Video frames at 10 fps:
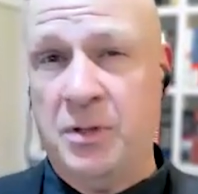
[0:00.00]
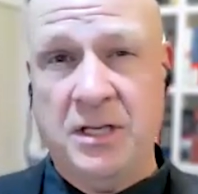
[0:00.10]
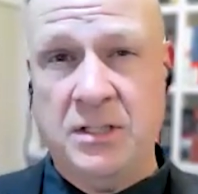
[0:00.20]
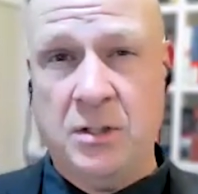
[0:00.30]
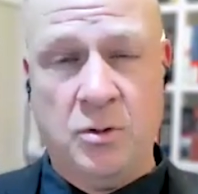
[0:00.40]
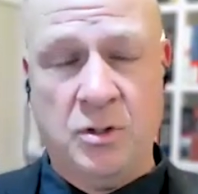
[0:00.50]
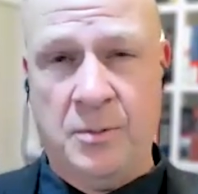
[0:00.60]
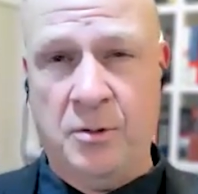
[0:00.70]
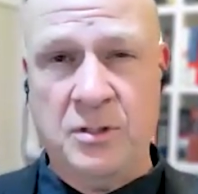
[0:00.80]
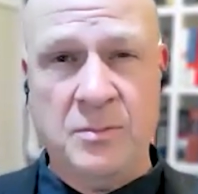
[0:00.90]
place that we're
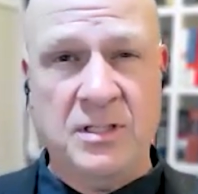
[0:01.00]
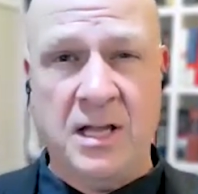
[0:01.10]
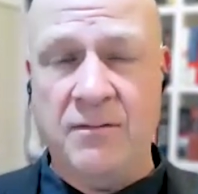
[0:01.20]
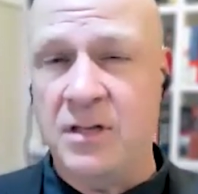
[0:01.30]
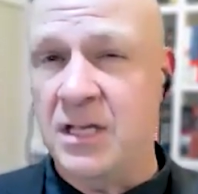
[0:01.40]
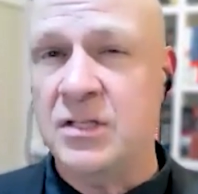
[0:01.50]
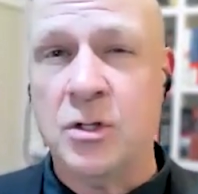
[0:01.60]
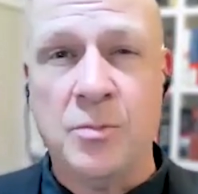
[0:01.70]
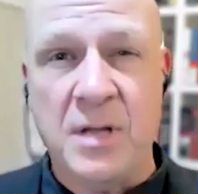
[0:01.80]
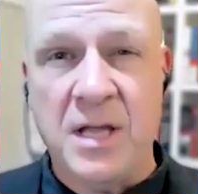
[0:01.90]
supposed to be saving. These
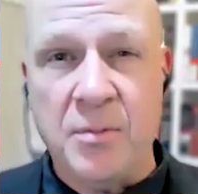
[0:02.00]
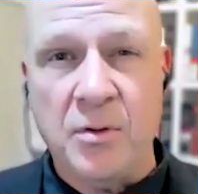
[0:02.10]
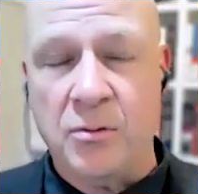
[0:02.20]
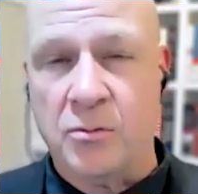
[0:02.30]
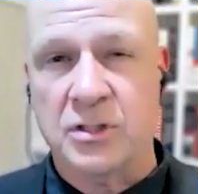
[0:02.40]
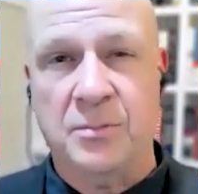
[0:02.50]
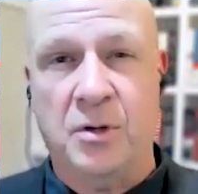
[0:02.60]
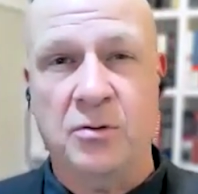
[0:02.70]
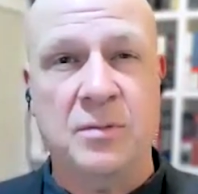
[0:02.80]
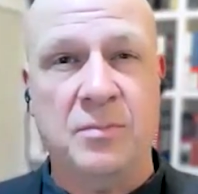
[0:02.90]
are the people that we're
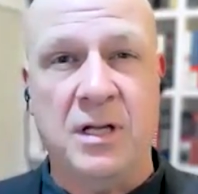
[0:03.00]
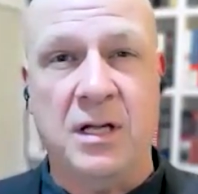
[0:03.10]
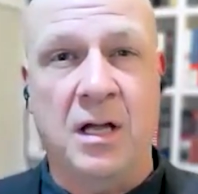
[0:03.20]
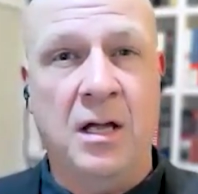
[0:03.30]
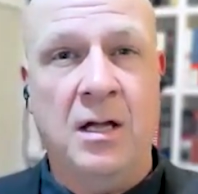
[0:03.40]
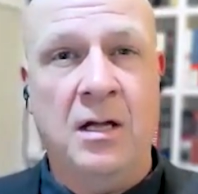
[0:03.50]
supposed to be,